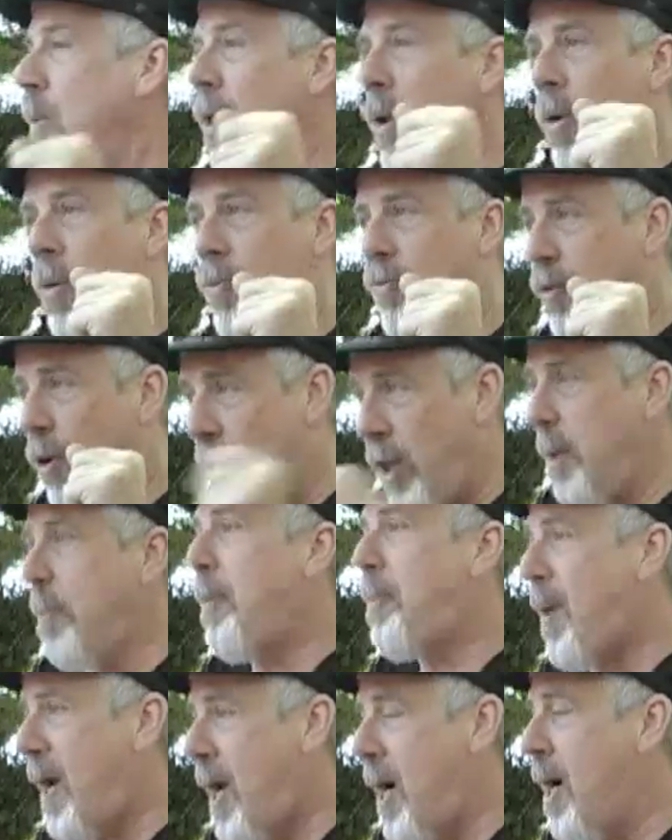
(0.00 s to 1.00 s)
we were fully
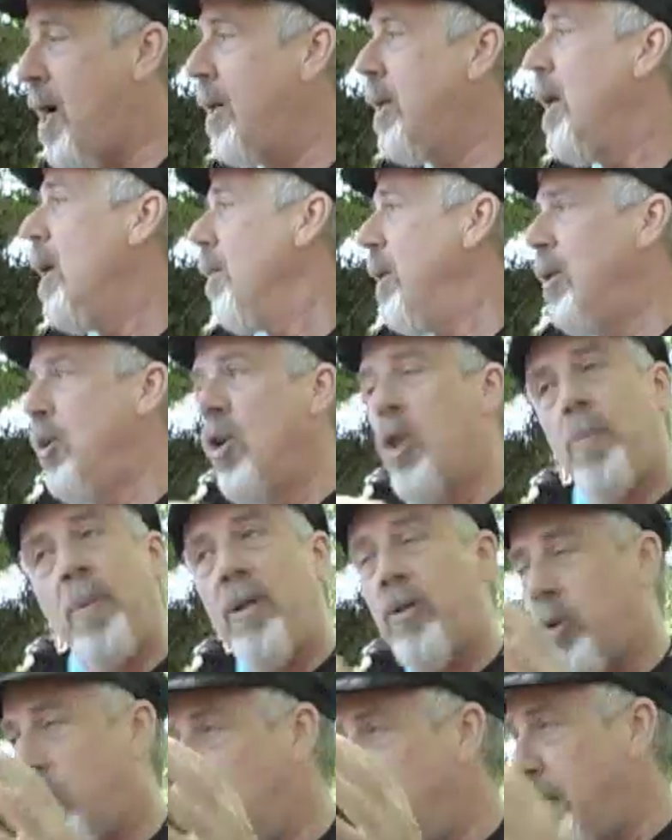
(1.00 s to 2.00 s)
prepared, we knew the
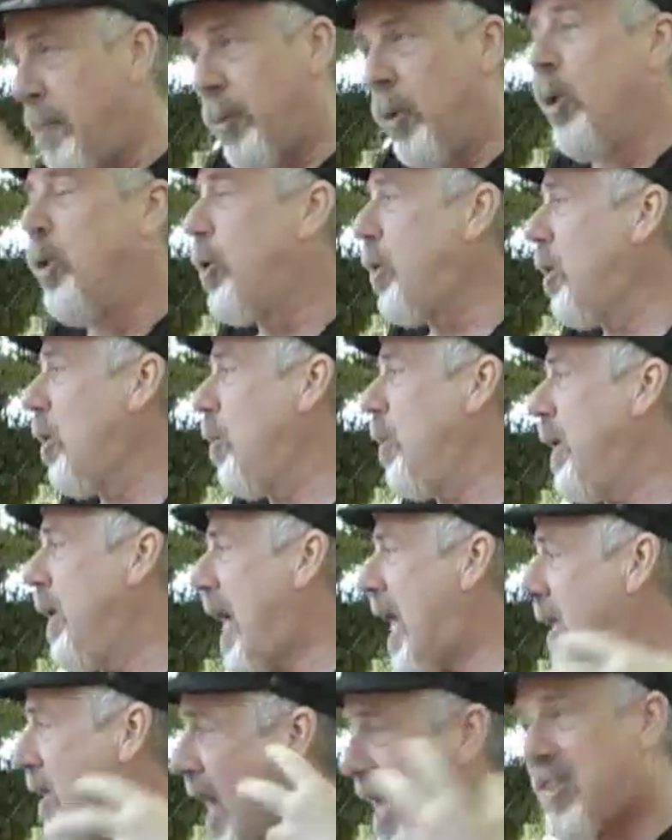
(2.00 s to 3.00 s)
police were going to be brutal, we
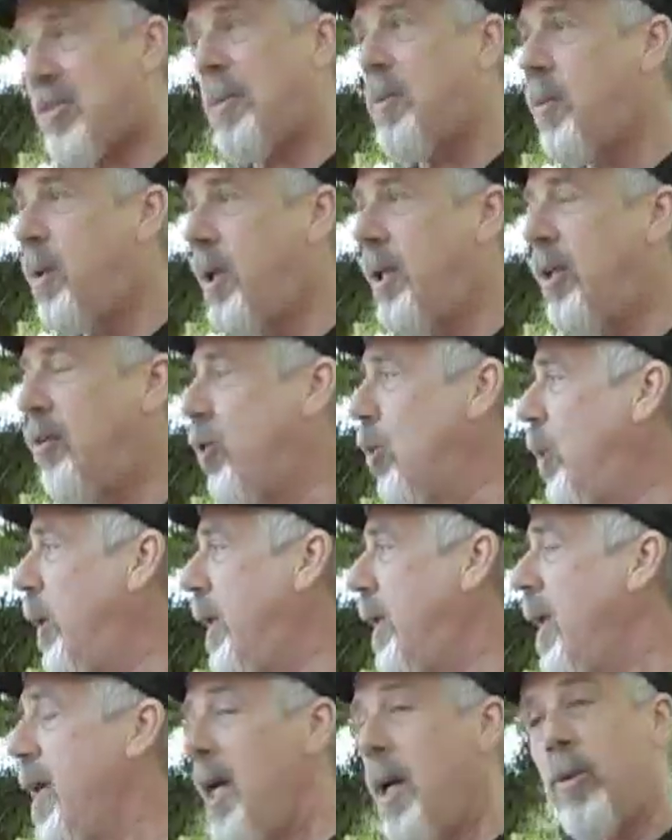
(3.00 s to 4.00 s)
had lots of people willing to do
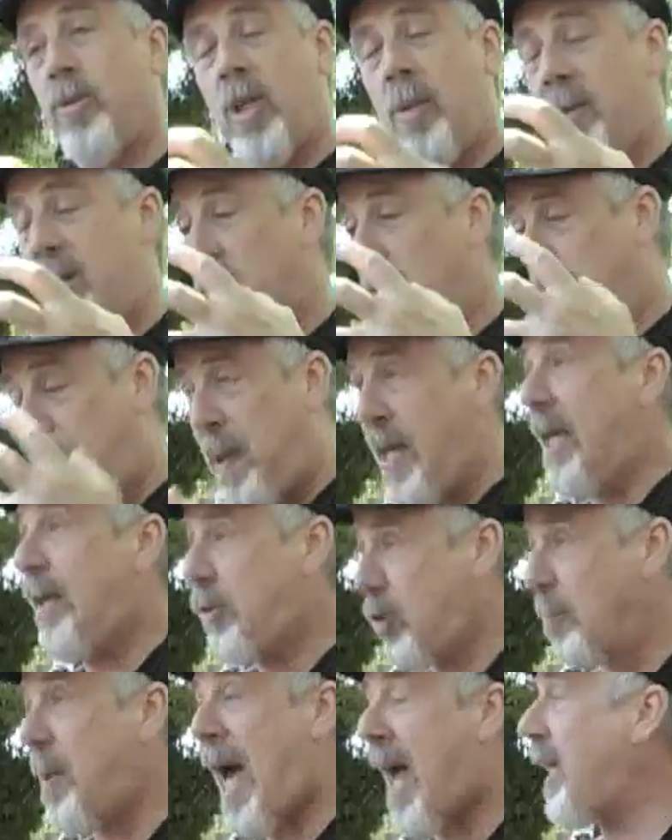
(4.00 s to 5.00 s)
it, it's going to be this big
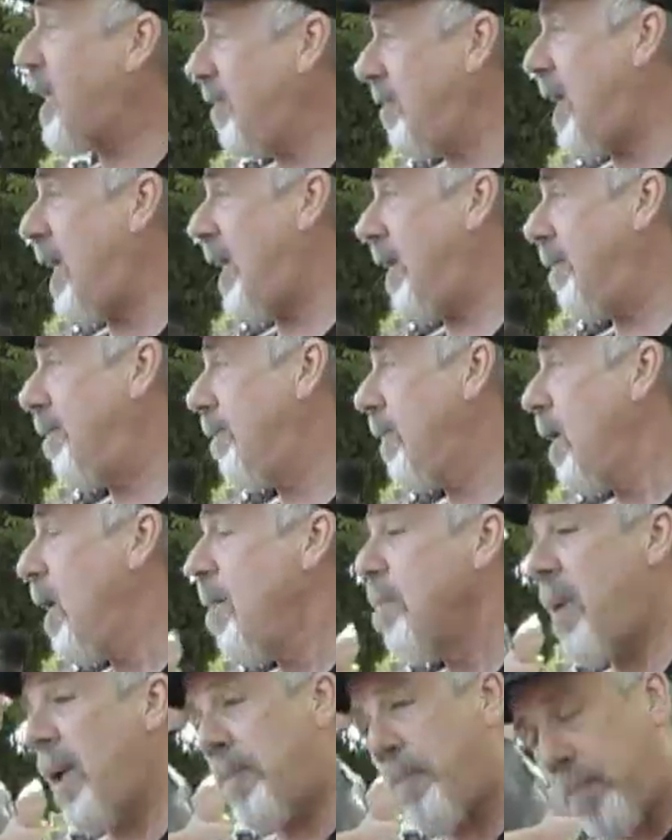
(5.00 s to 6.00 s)
dramatic event,
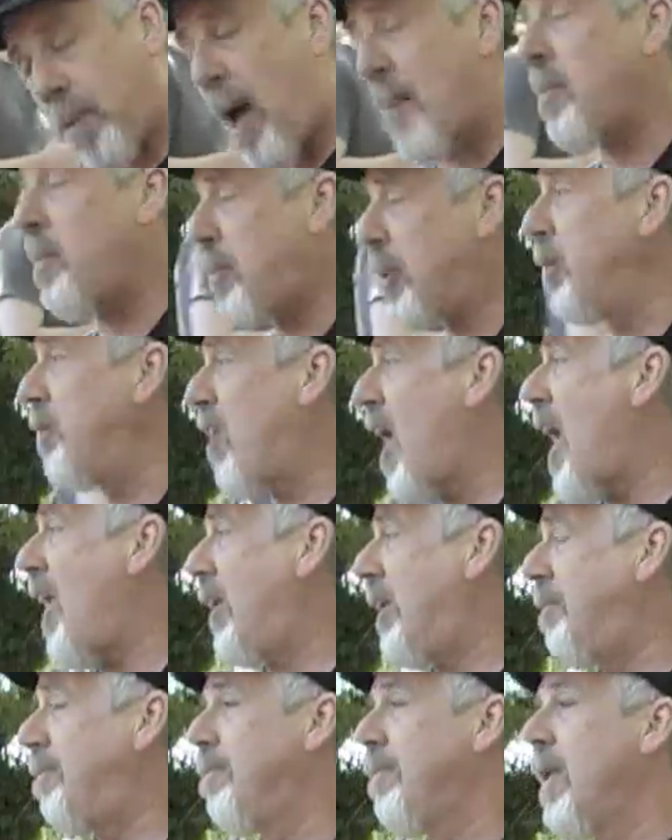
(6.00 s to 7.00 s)
but probably pretty
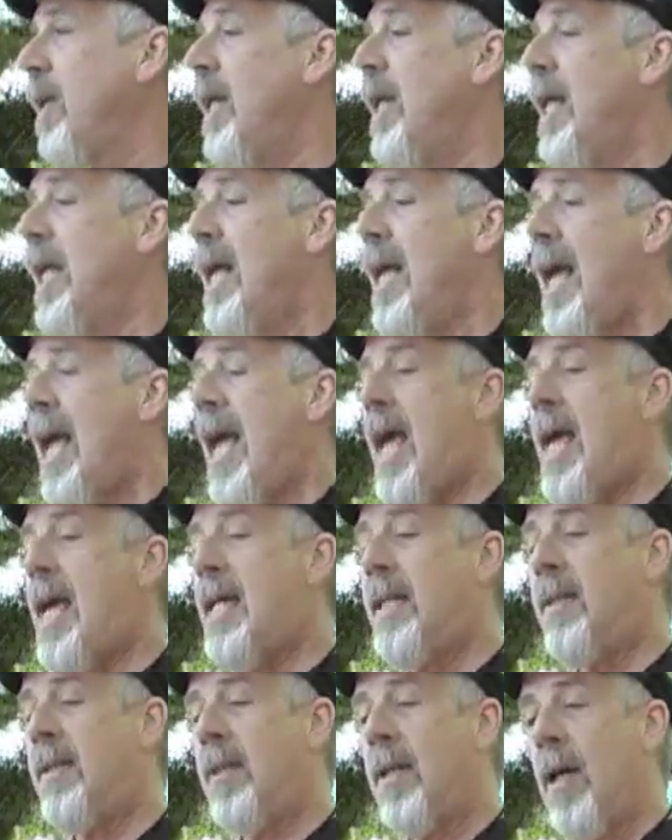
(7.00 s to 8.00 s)
violent.
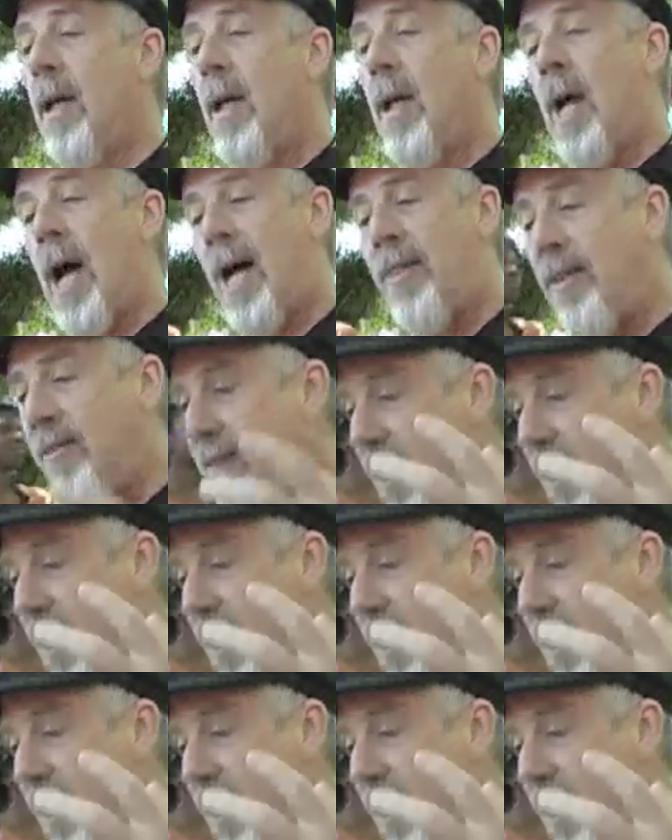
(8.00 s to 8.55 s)
And at the